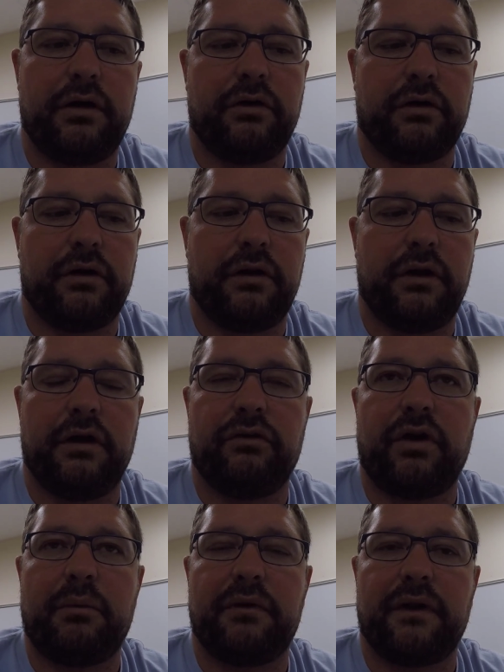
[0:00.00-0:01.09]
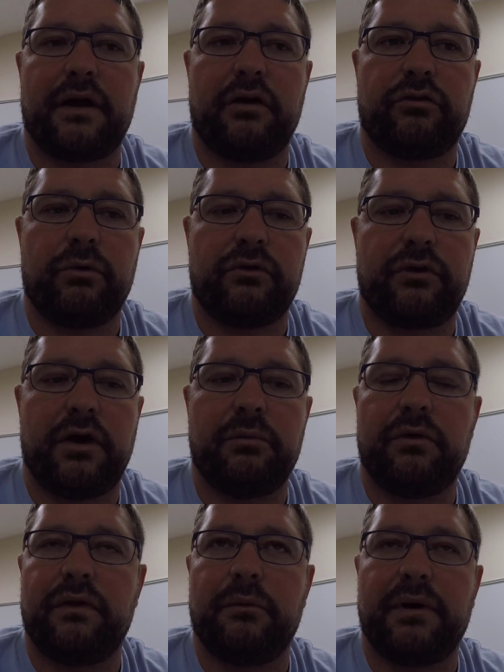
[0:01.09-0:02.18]
You're going to examine the chi-square
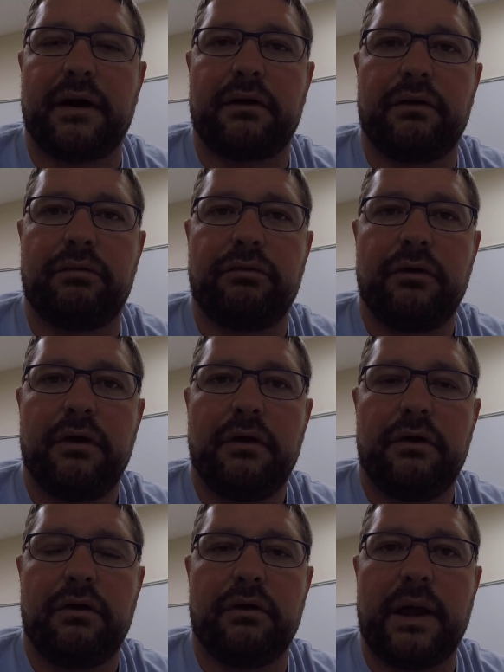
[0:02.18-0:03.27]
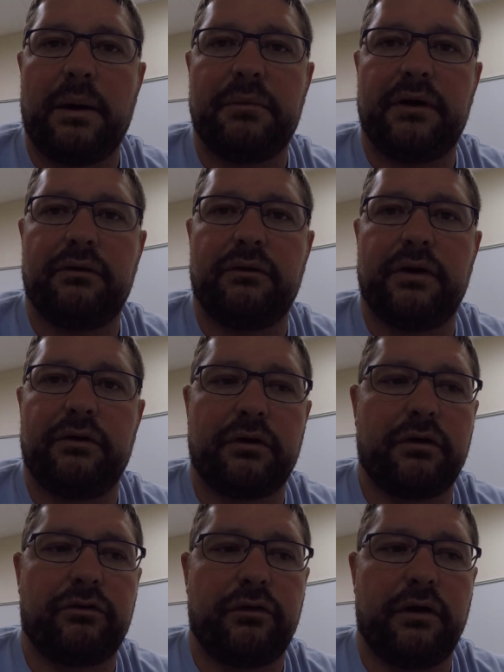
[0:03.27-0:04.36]
table in the back of your lab manual, and you're
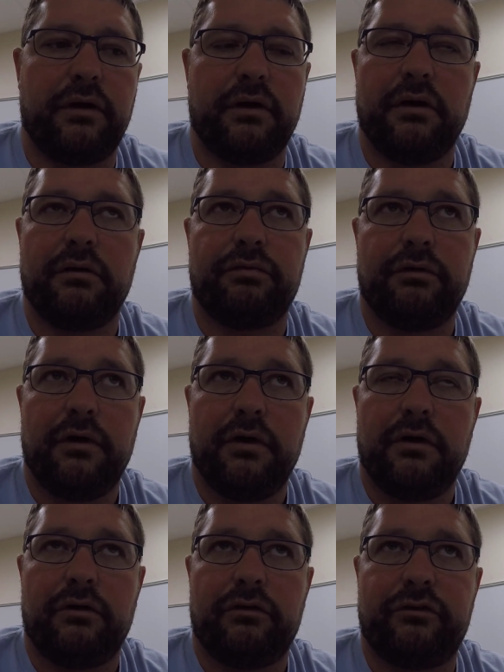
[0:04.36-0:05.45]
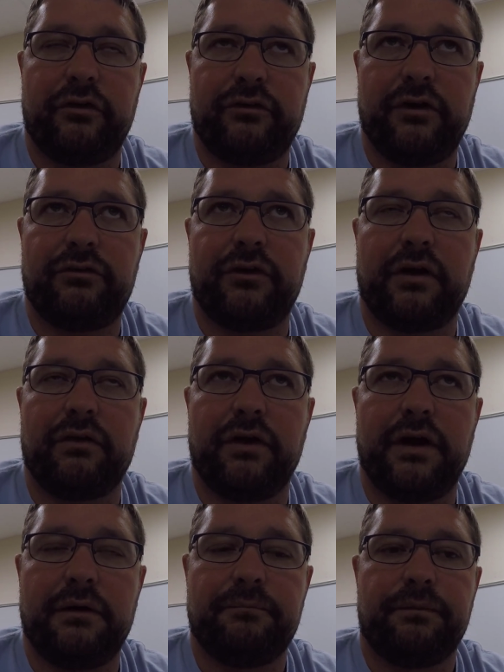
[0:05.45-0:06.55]
going to see if statistically